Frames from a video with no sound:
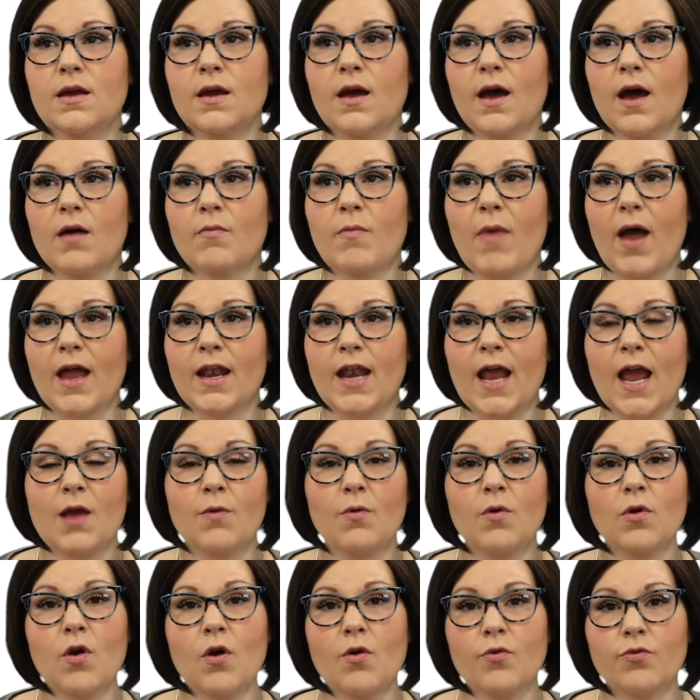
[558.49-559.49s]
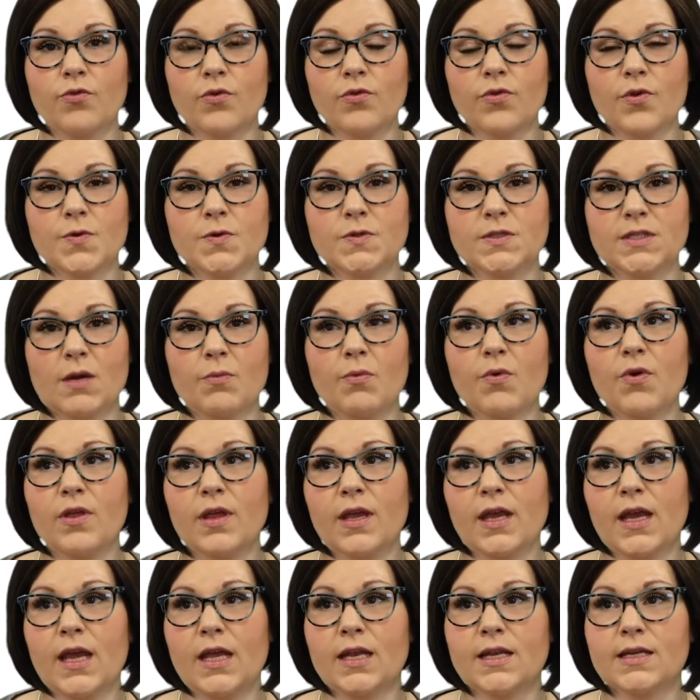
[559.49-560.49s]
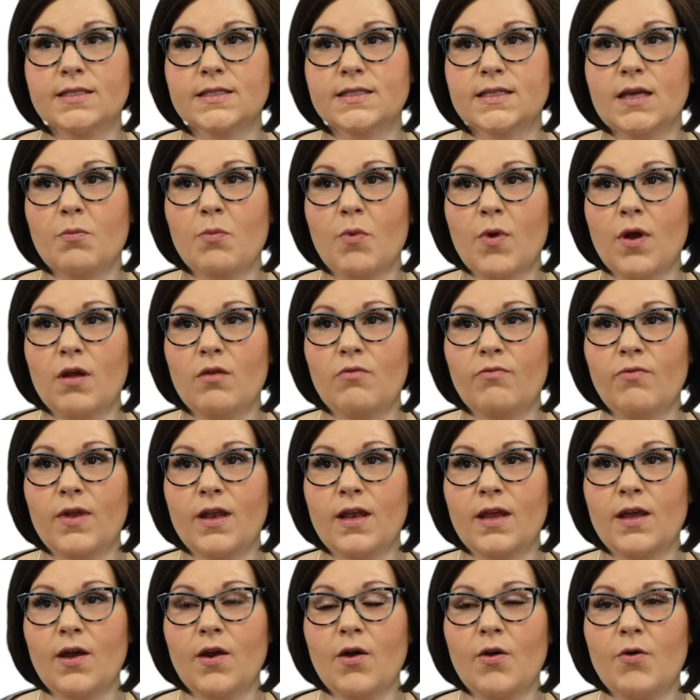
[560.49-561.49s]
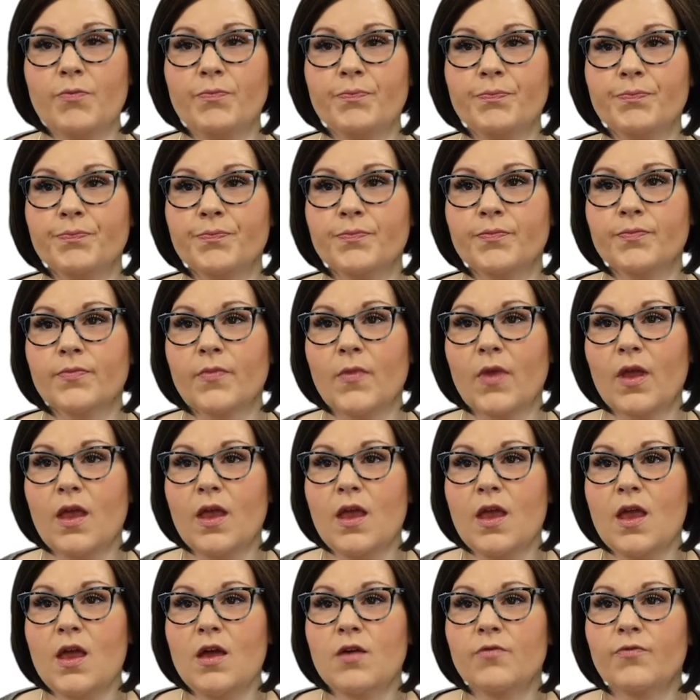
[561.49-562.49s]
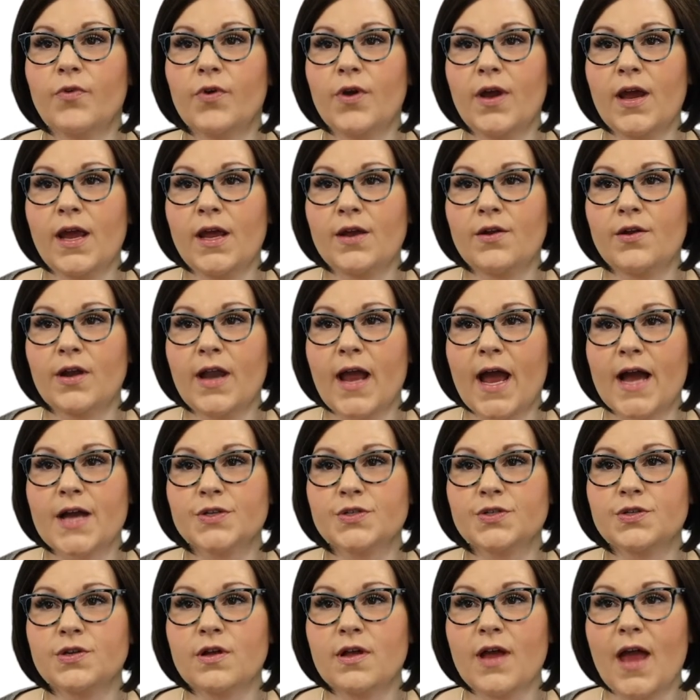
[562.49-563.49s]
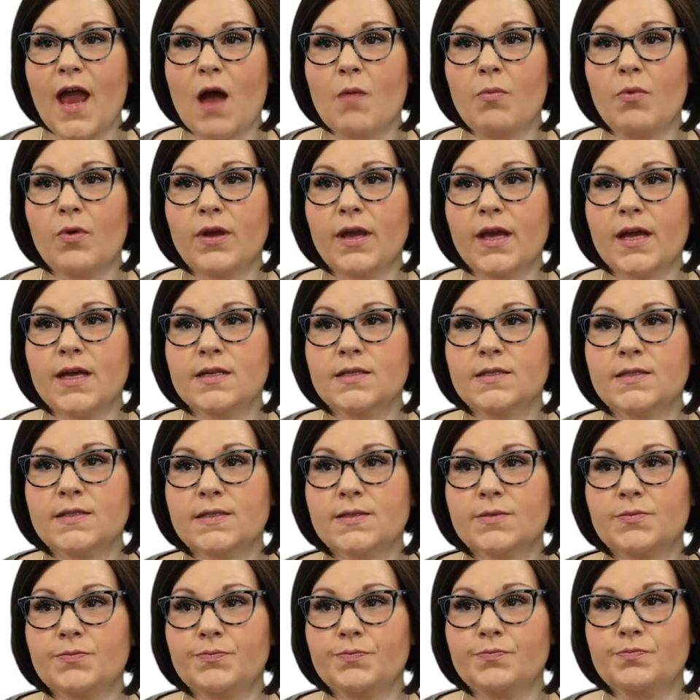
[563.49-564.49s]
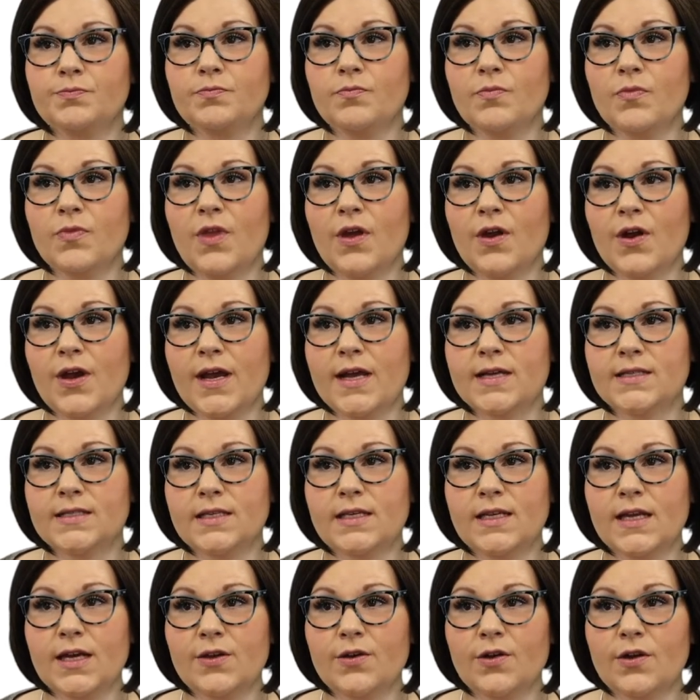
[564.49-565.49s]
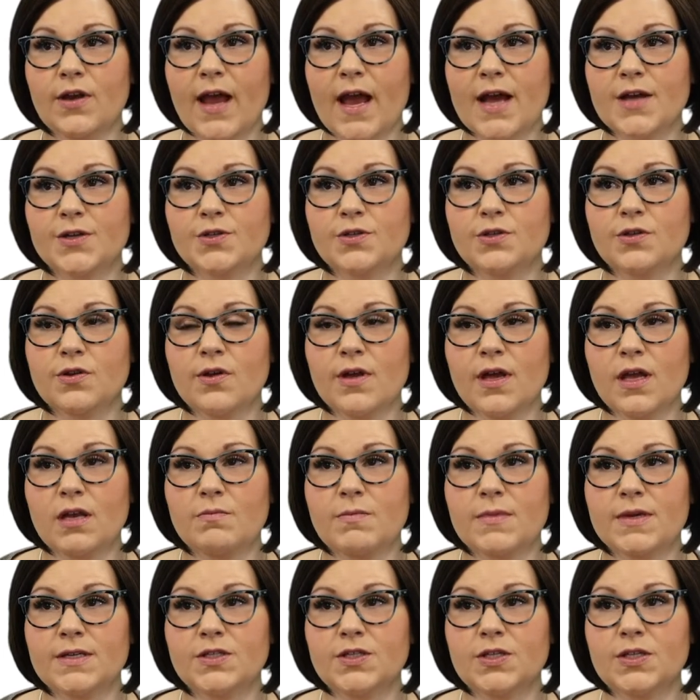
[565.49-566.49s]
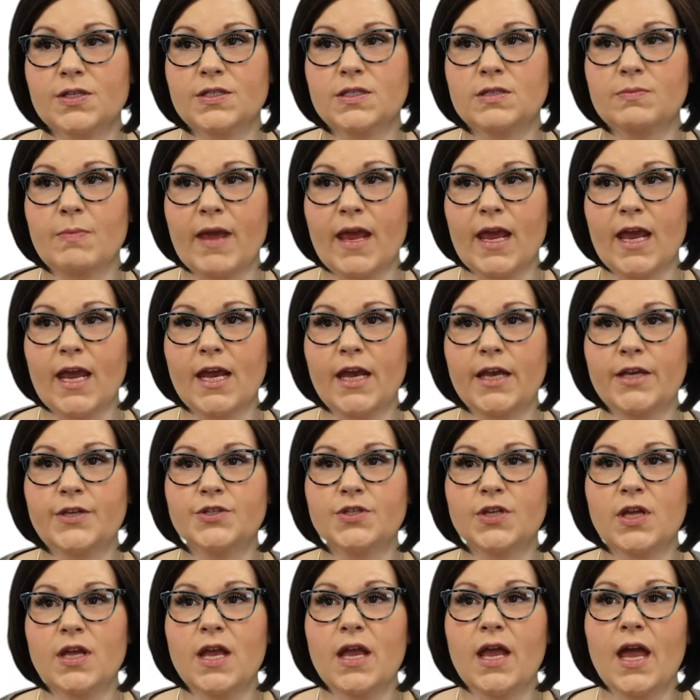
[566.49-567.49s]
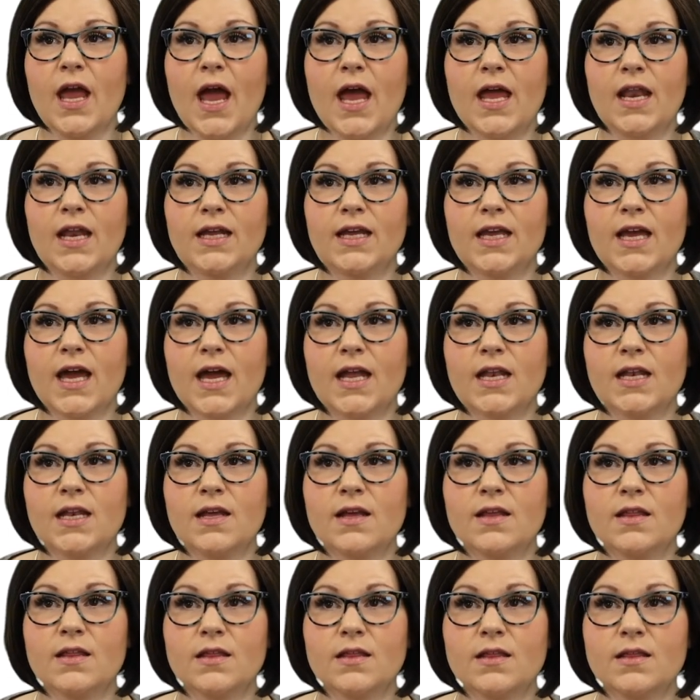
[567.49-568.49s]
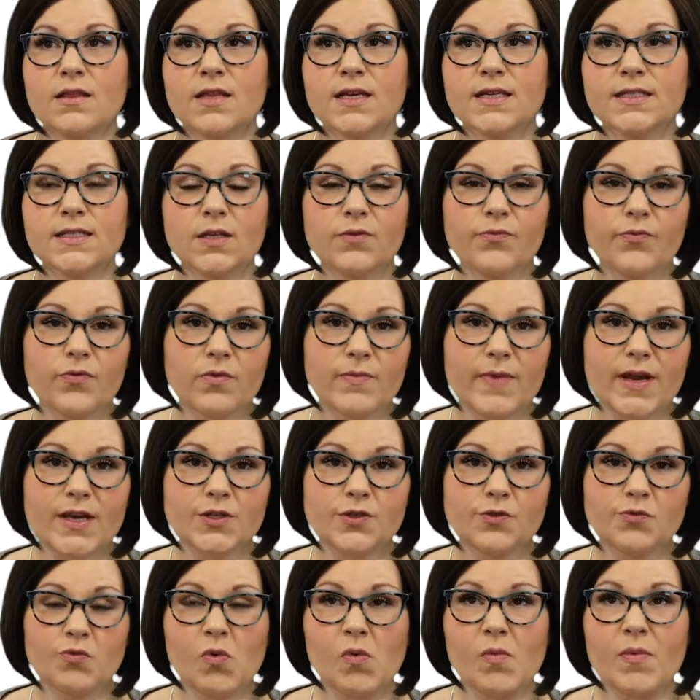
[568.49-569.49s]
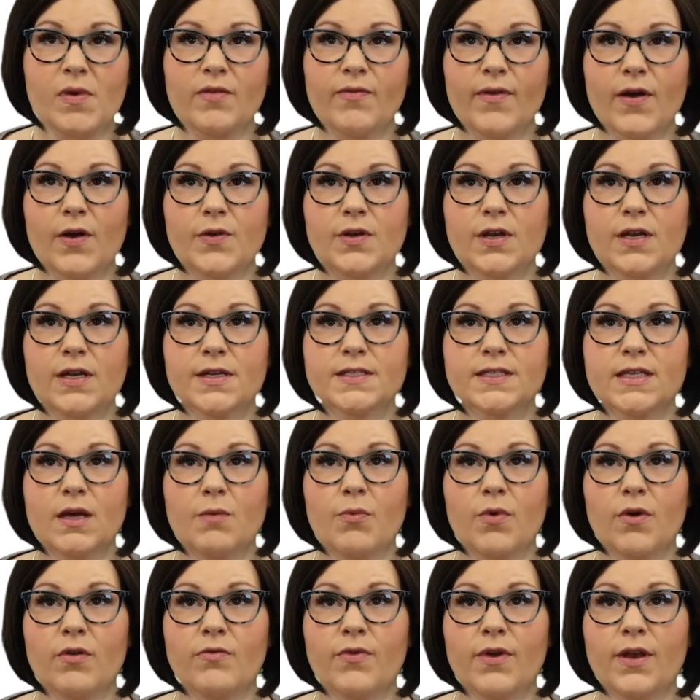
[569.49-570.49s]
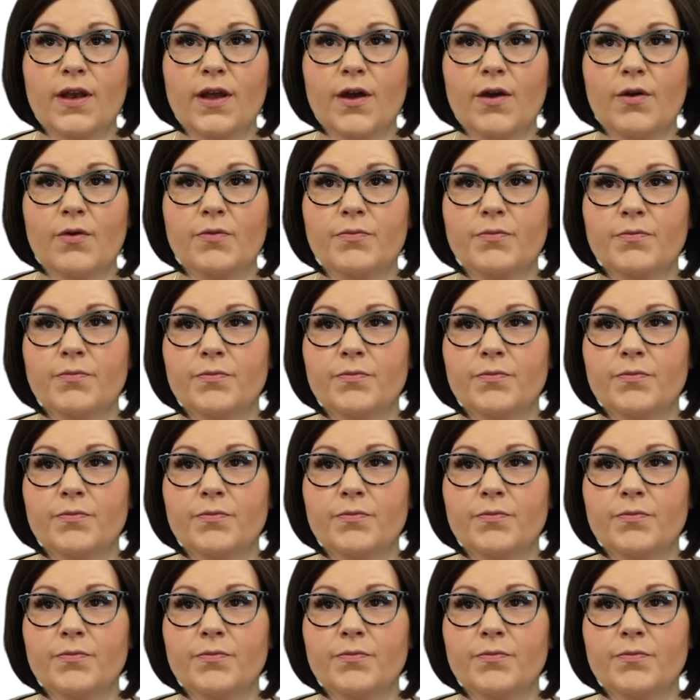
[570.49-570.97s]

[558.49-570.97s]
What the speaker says: and I will go through those separately in a separate video. For international applicants, there is an international admissions page, and again, this information will be found in a separate video.